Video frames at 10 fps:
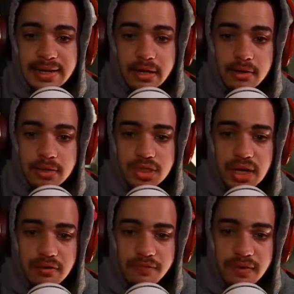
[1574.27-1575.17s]
damn.
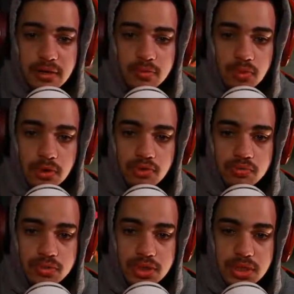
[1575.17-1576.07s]
Shadow Phantom
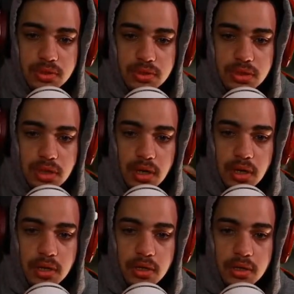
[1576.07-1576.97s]
roams. is,
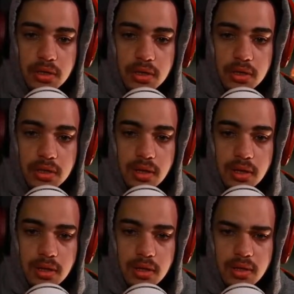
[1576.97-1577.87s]
uh,
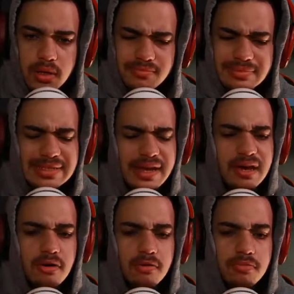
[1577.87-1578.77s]

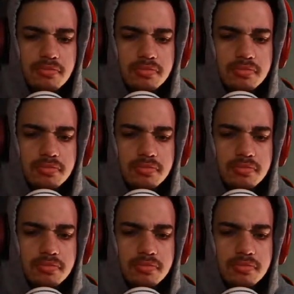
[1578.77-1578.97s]
damn.